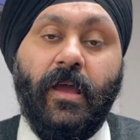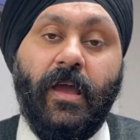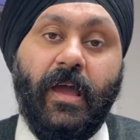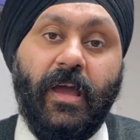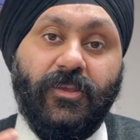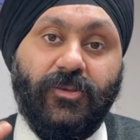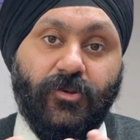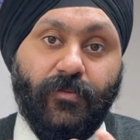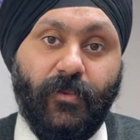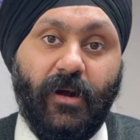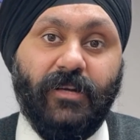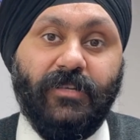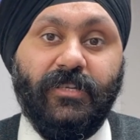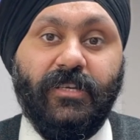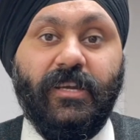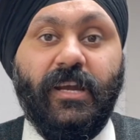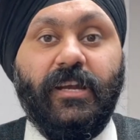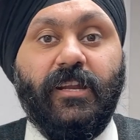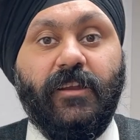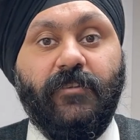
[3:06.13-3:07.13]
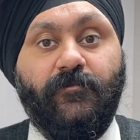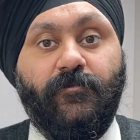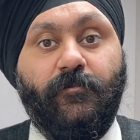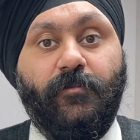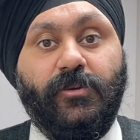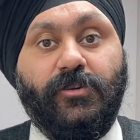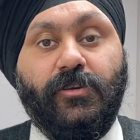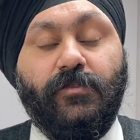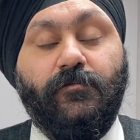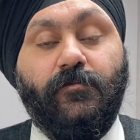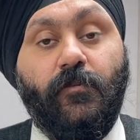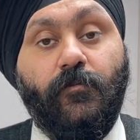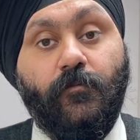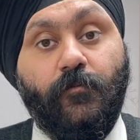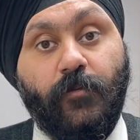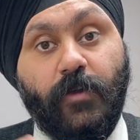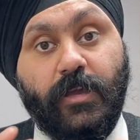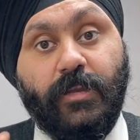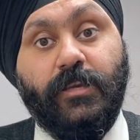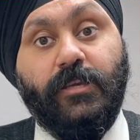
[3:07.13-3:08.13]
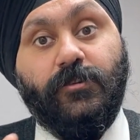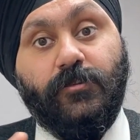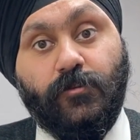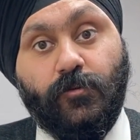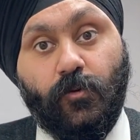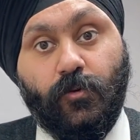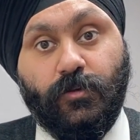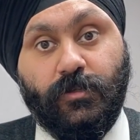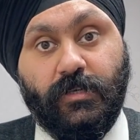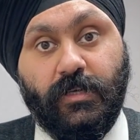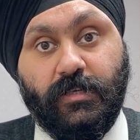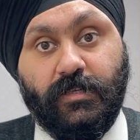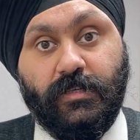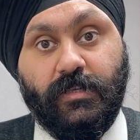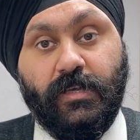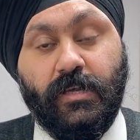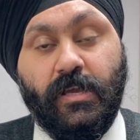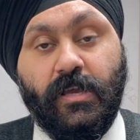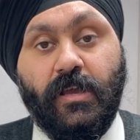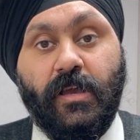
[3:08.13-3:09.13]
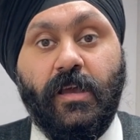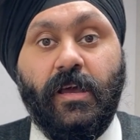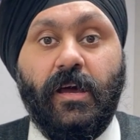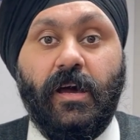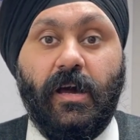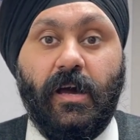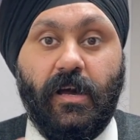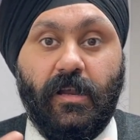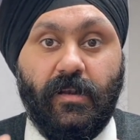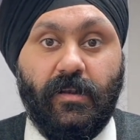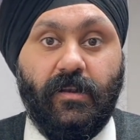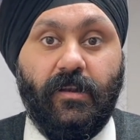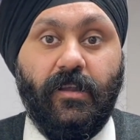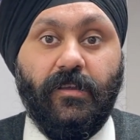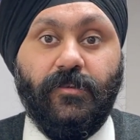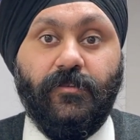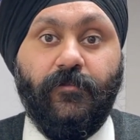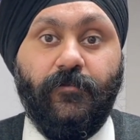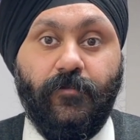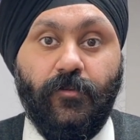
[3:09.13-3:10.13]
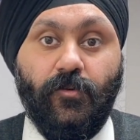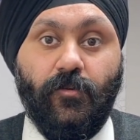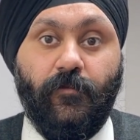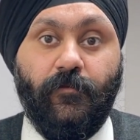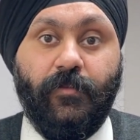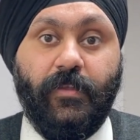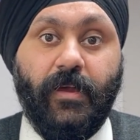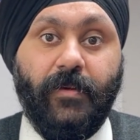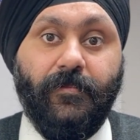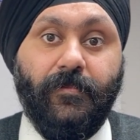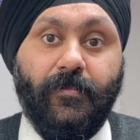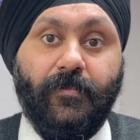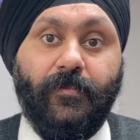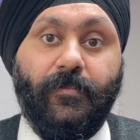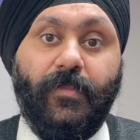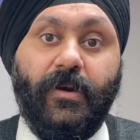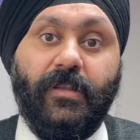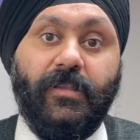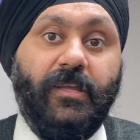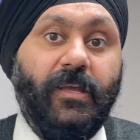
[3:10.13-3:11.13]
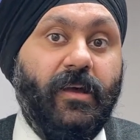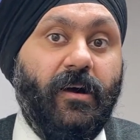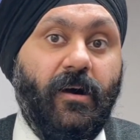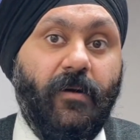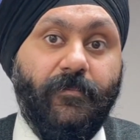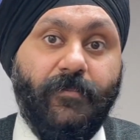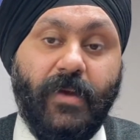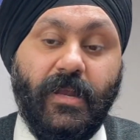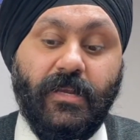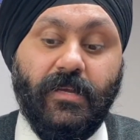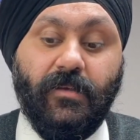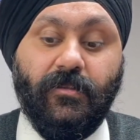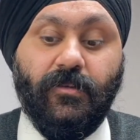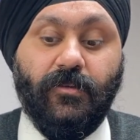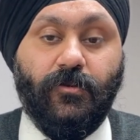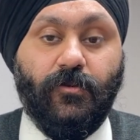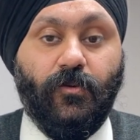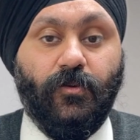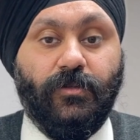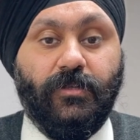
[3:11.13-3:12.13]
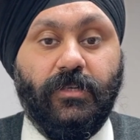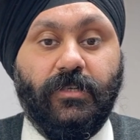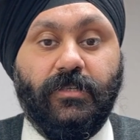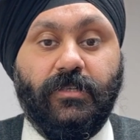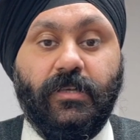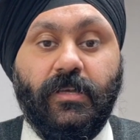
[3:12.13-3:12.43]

HMRC get information from various sources. I'll list few of them, but there are many other sources.